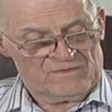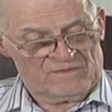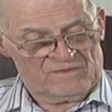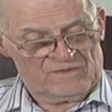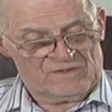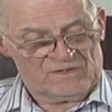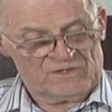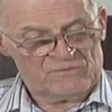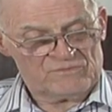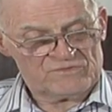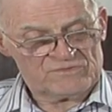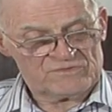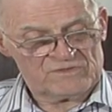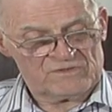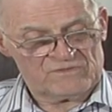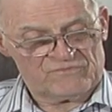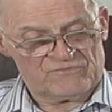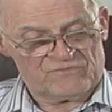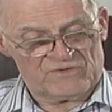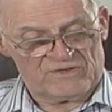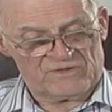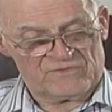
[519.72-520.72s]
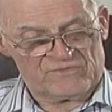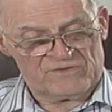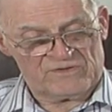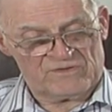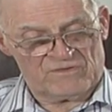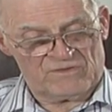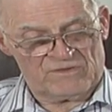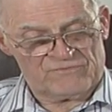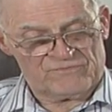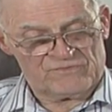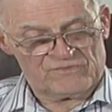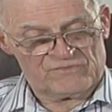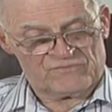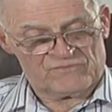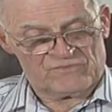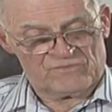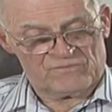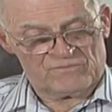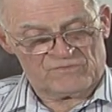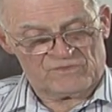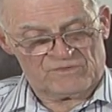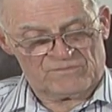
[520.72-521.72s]
He received flattering offers
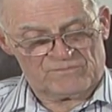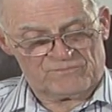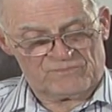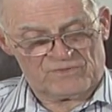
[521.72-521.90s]
from